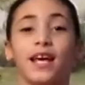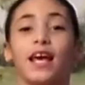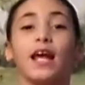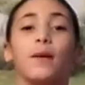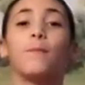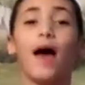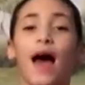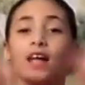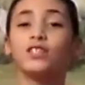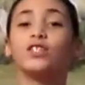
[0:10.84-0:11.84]
in
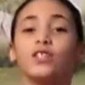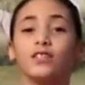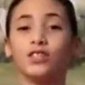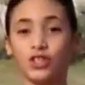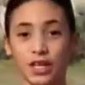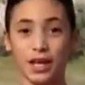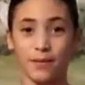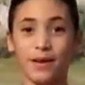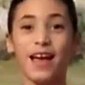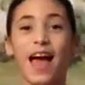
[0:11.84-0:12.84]
Mad's
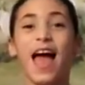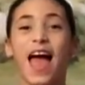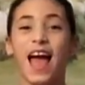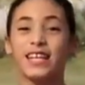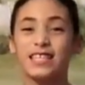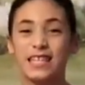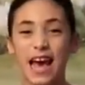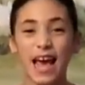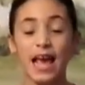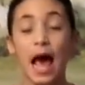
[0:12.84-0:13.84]
gym and
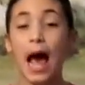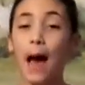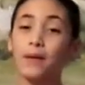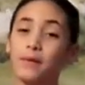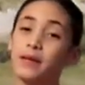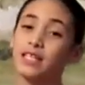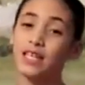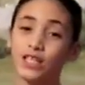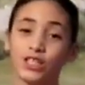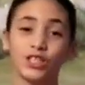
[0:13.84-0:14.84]
today I'm going to be
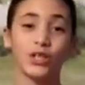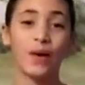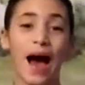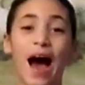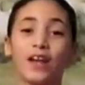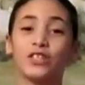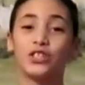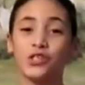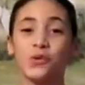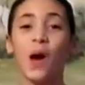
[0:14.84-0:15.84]
teaching you how to
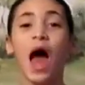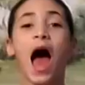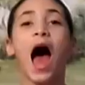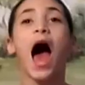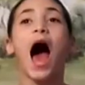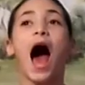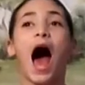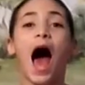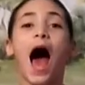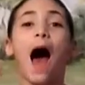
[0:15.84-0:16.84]
do
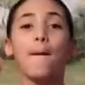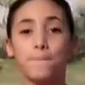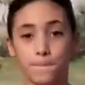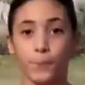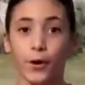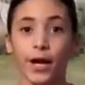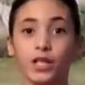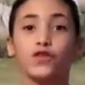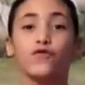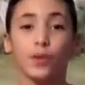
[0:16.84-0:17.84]
a
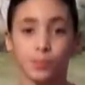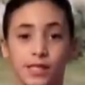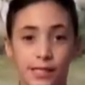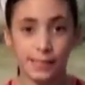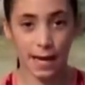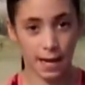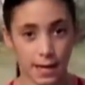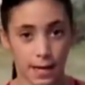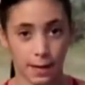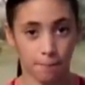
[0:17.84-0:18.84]
bridge from
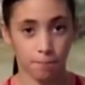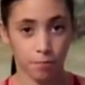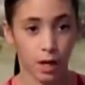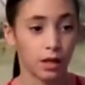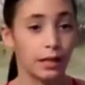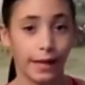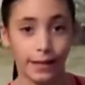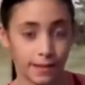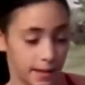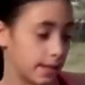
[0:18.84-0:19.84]
standing
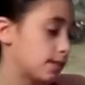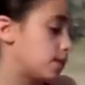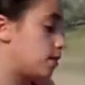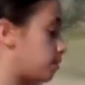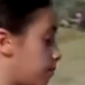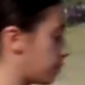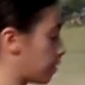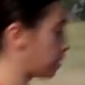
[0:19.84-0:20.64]
like this.